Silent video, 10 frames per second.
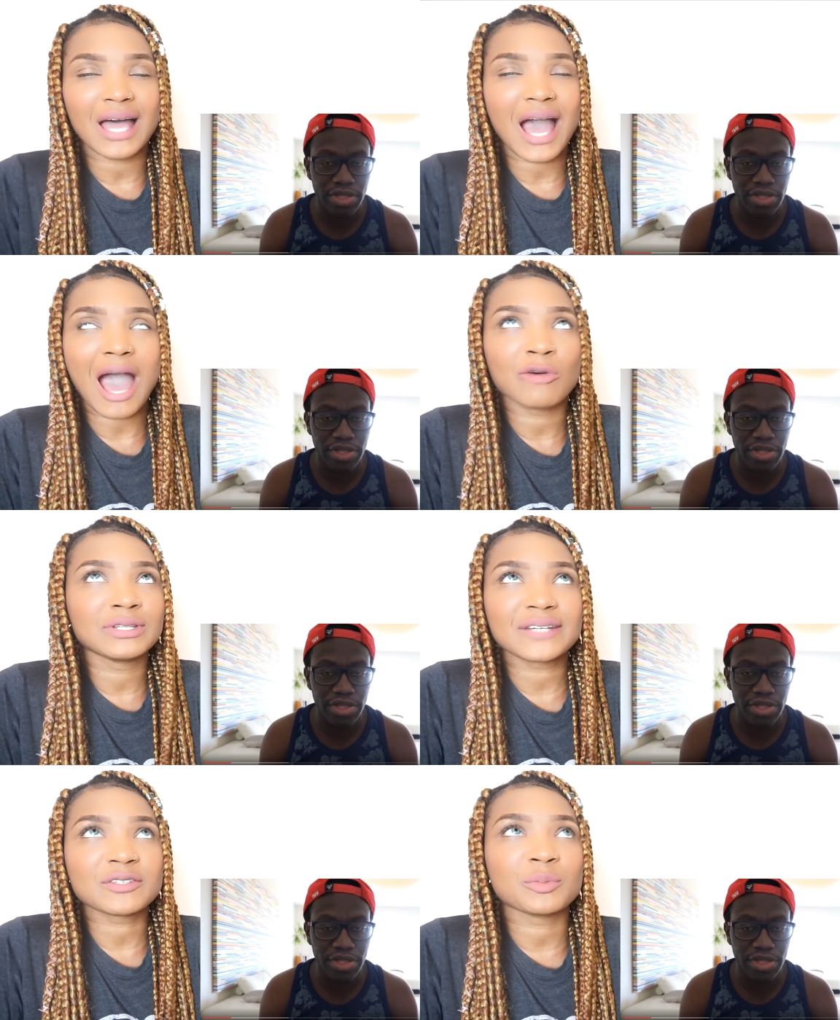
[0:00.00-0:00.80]

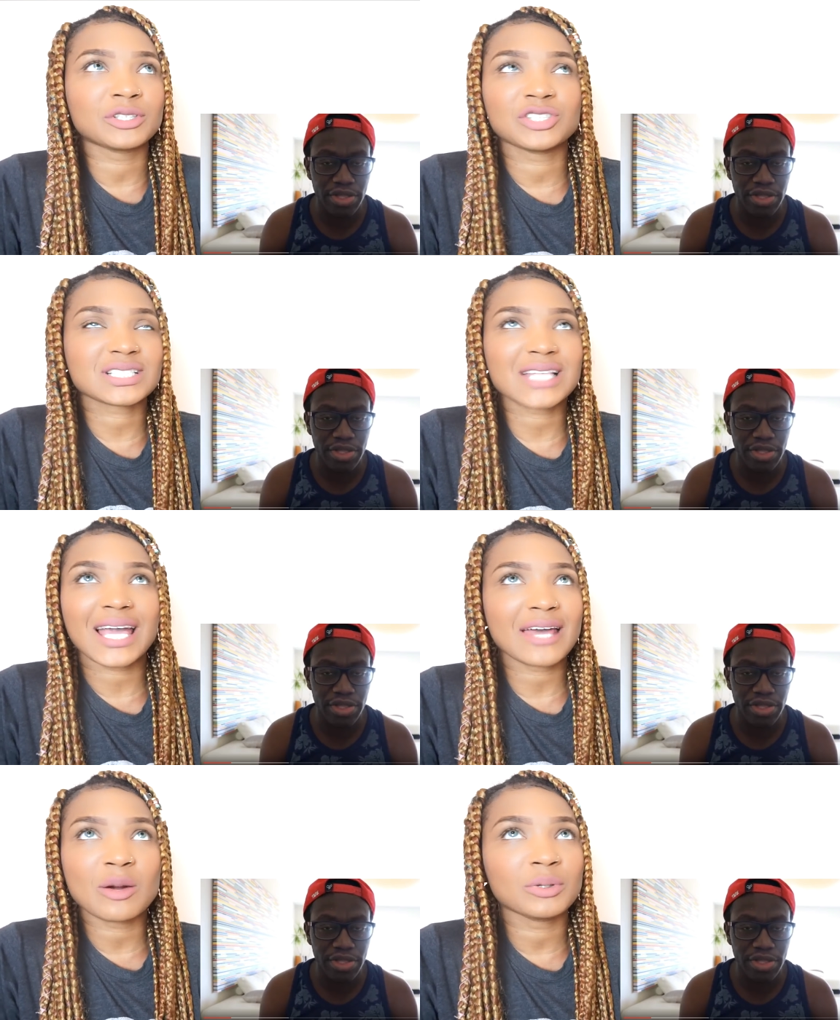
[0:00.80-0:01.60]
Speaker 1: I'll never be just
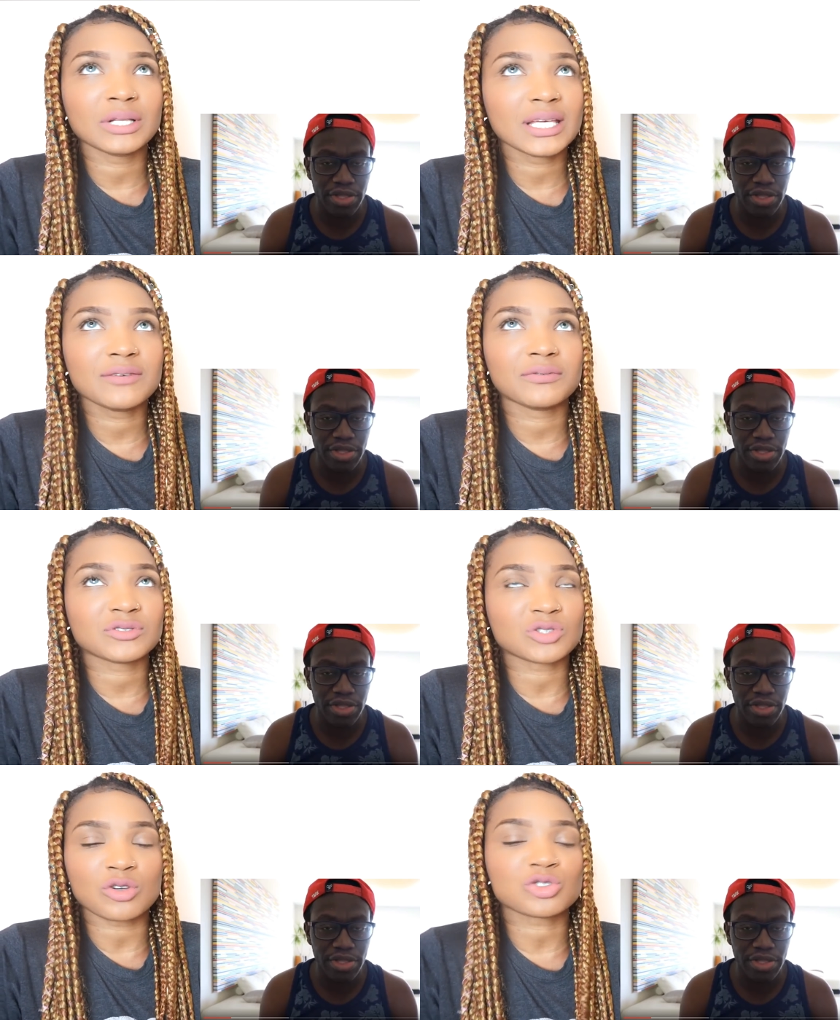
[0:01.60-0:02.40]
like I don't
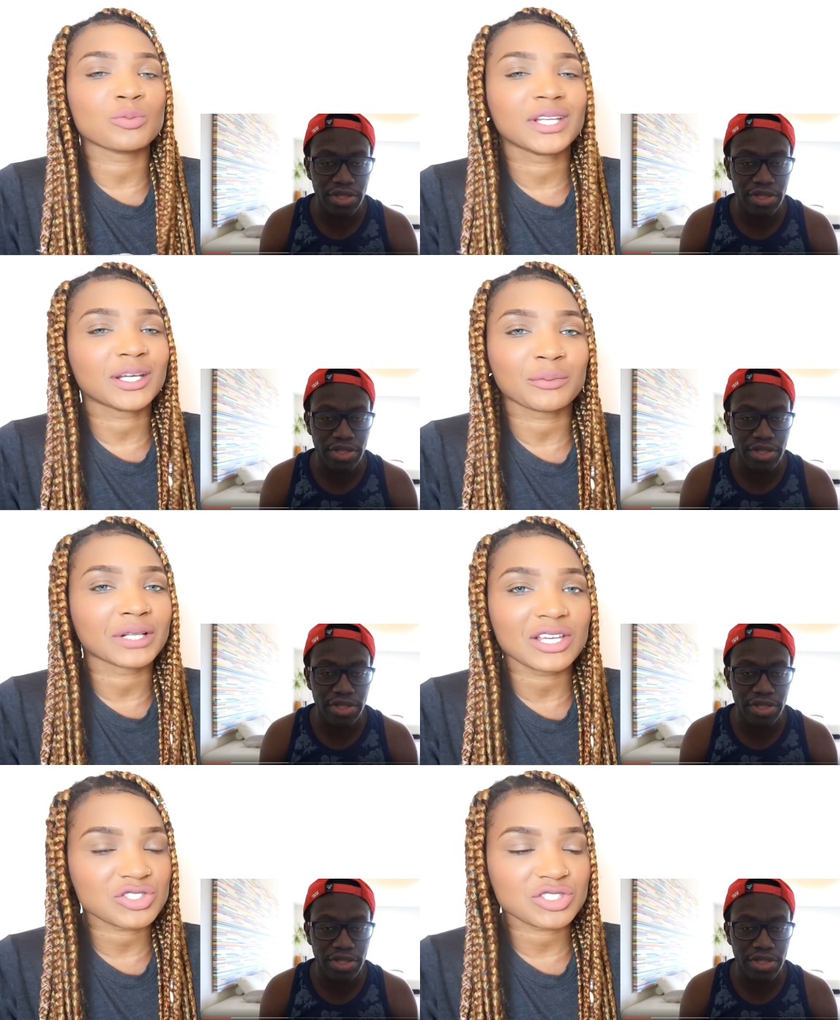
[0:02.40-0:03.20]
believe social media
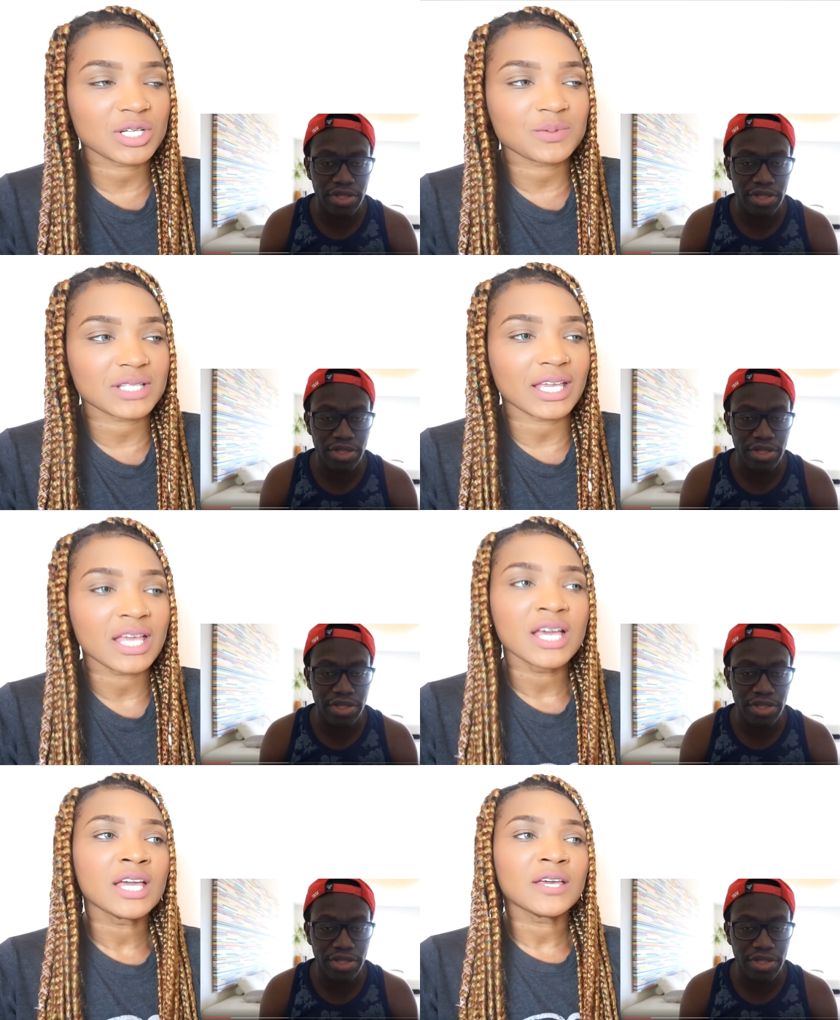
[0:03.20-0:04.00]
relationships
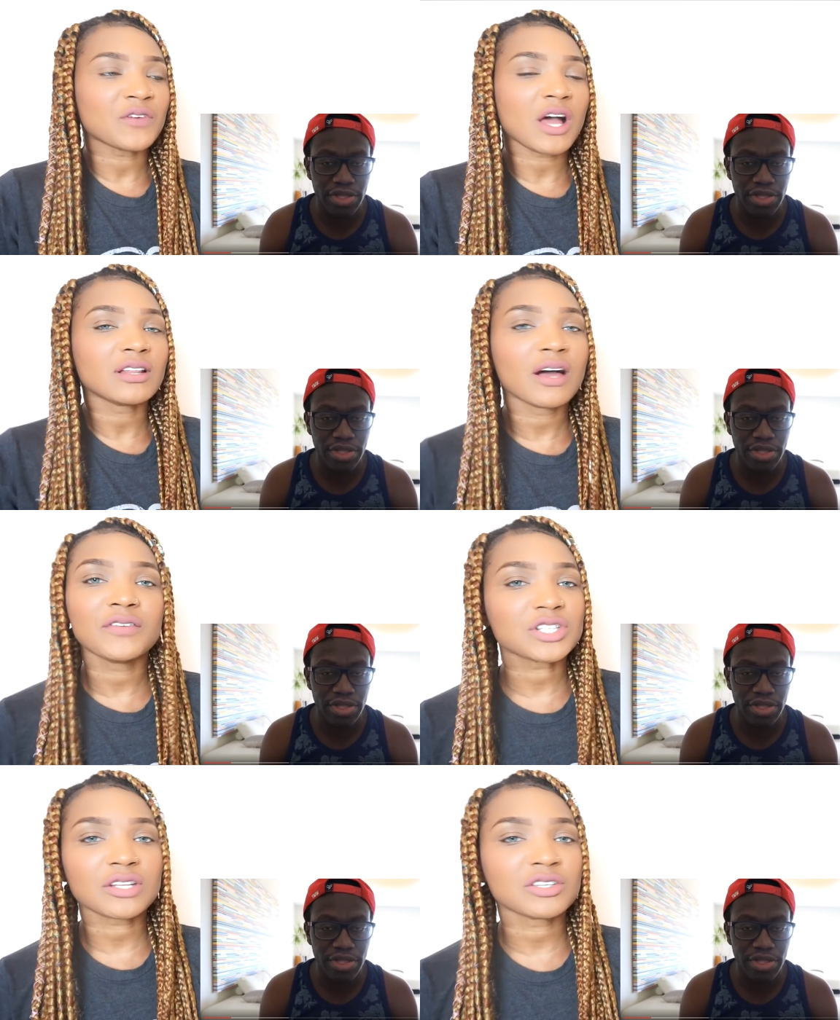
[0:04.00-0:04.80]
like if y'all
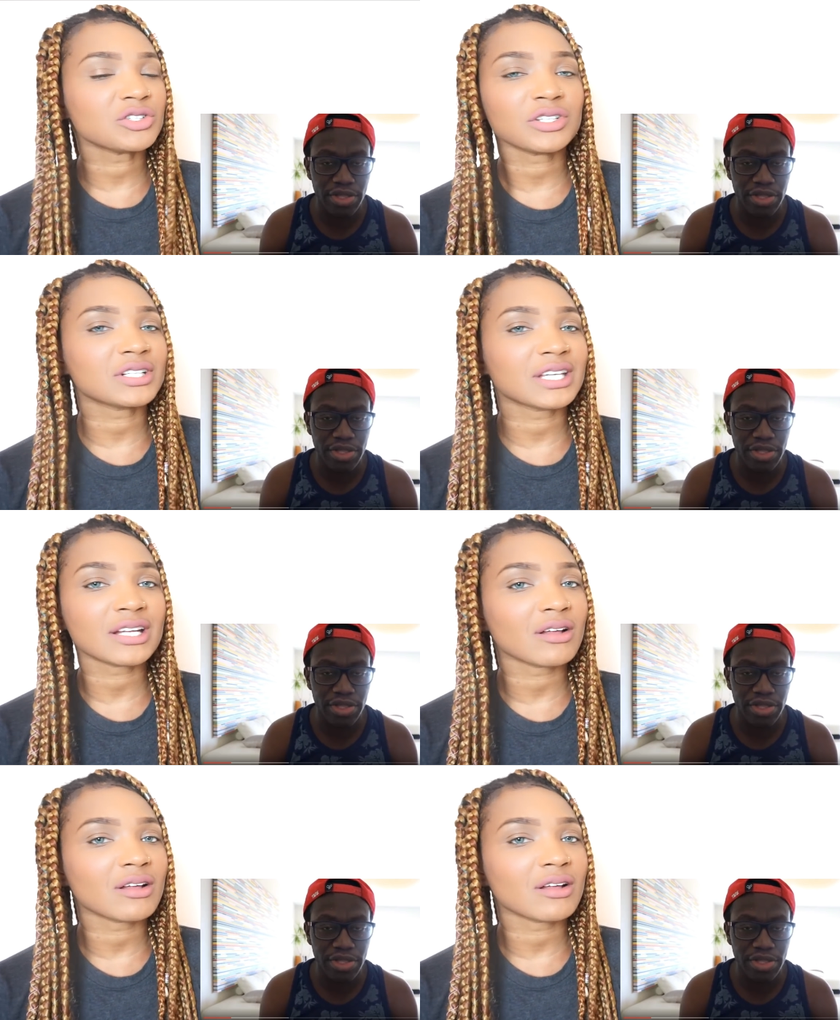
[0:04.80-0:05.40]
love each other you don't need to get